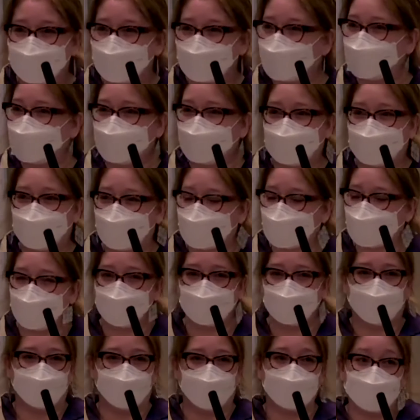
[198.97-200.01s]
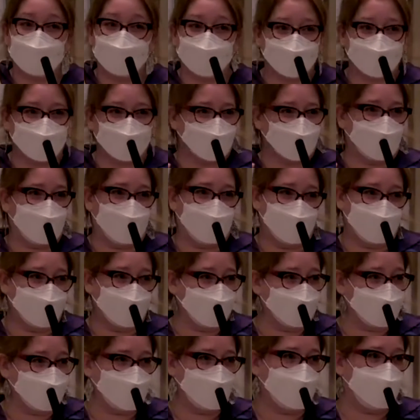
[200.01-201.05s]
shown a mirror on in
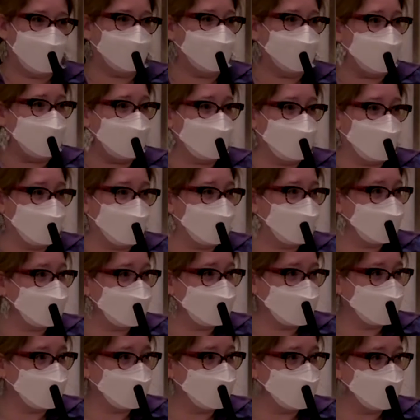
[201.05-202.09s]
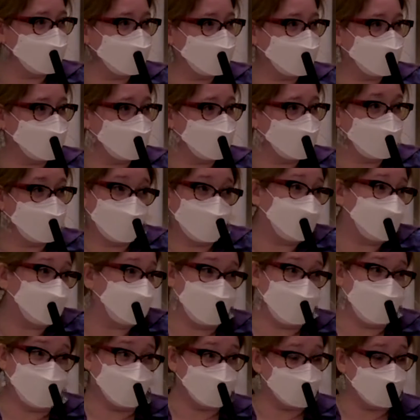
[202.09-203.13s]
the pandemic, but was
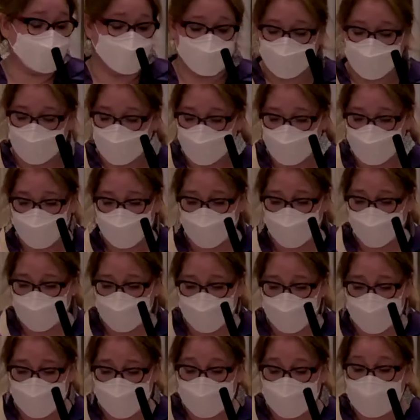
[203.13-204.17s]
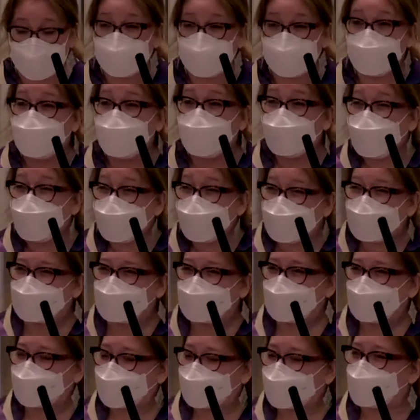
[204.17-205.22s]
there.
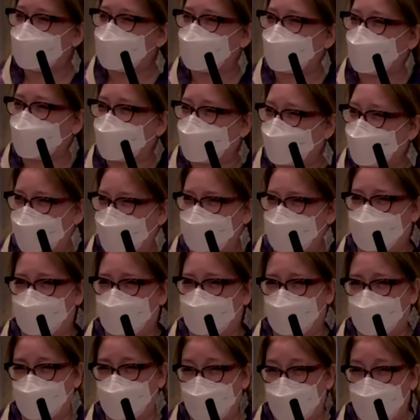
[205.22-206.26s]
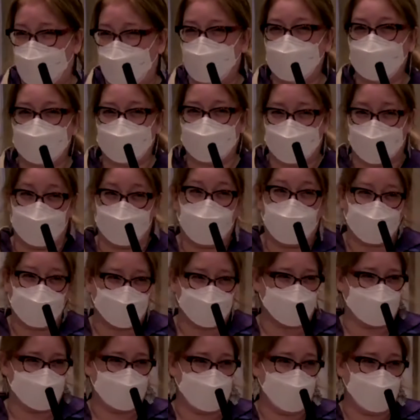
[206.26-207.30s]
Existential threats to our
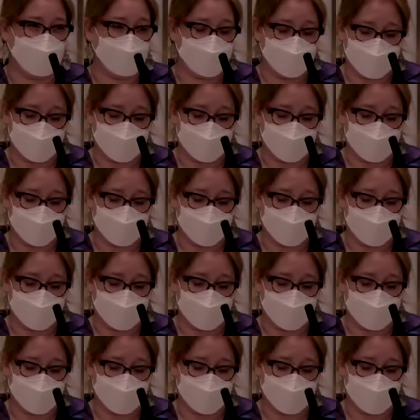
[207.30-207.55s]
democracy.